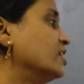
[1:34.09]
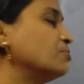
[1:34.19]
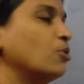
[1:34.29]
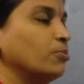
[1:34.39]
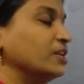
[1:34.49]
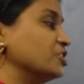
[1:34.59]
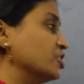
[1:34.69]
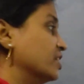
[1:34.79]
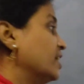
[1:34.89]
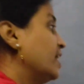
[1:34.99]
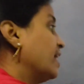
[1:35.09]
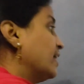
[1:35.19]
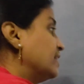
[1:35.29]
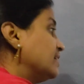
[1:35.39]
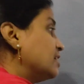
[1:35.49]
as population.
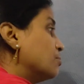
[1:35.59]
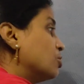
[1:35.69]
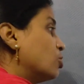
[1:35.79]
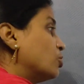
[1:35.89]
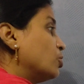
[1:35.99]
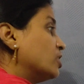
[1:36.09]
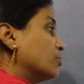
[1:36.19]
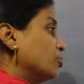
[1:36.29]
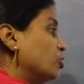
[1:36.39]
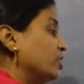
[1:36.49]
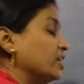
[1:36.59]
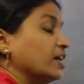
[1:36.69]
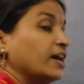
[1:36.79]
Then coming on to community.